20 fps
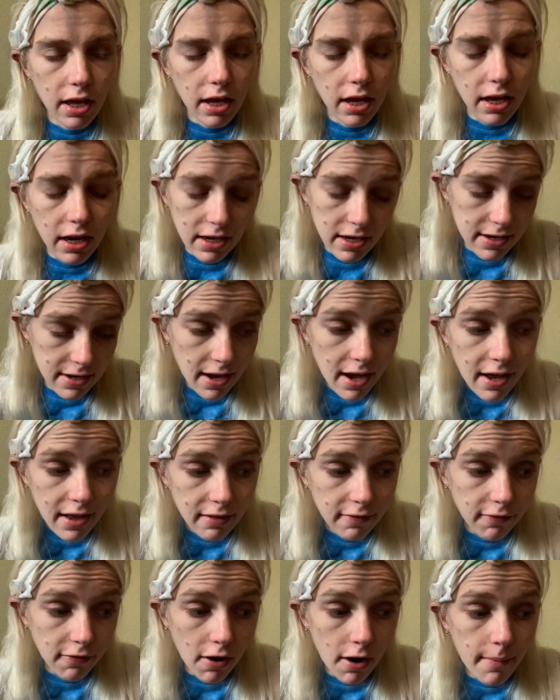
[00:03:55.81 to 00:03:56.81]
it does
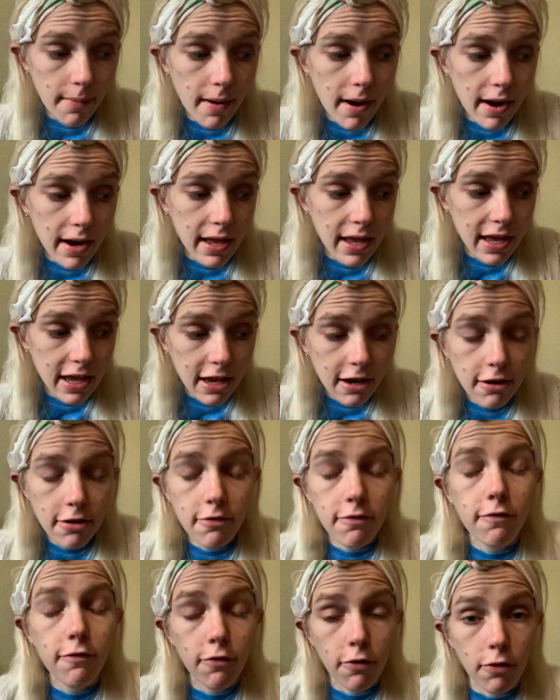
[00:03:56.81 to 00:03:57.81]
for our body, each
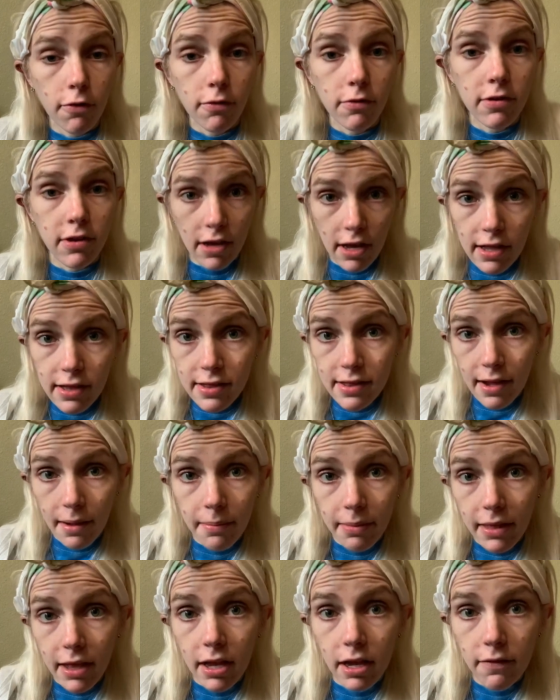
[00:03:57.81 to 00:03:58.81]
food does
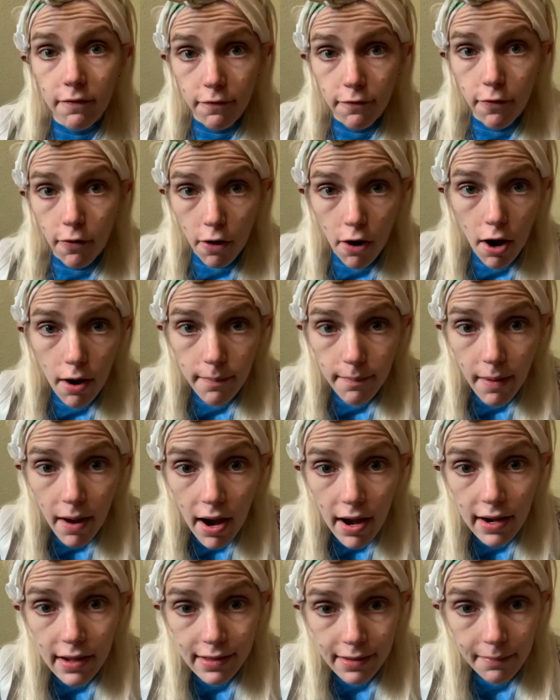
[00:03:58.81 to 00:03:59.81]
something for our
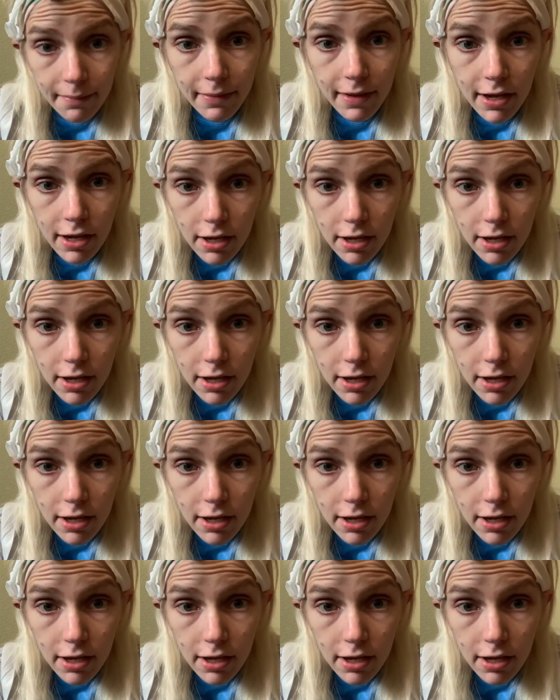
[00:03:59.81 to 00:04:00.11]
body, something